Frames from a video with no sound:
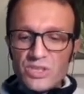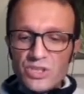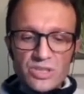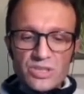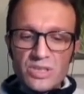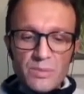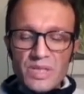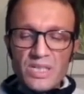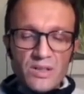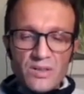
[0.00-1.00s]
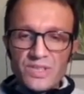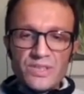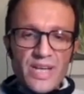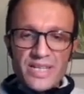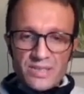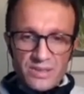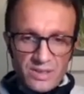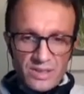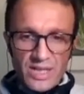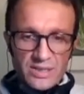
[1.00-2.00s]
just in the beginning of the test
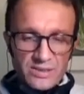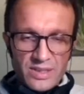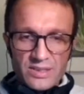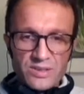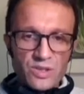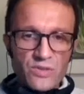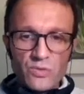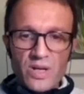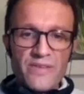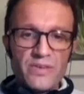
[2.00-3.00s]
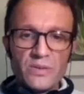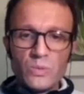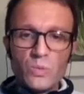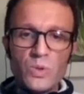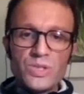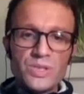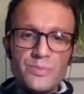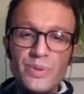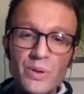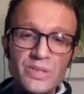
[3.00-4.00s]
at the software level
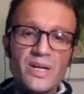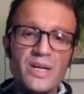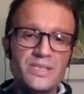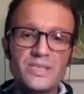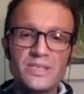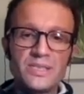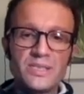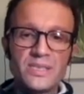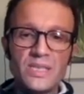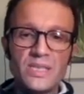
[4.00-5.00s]
was prioritizing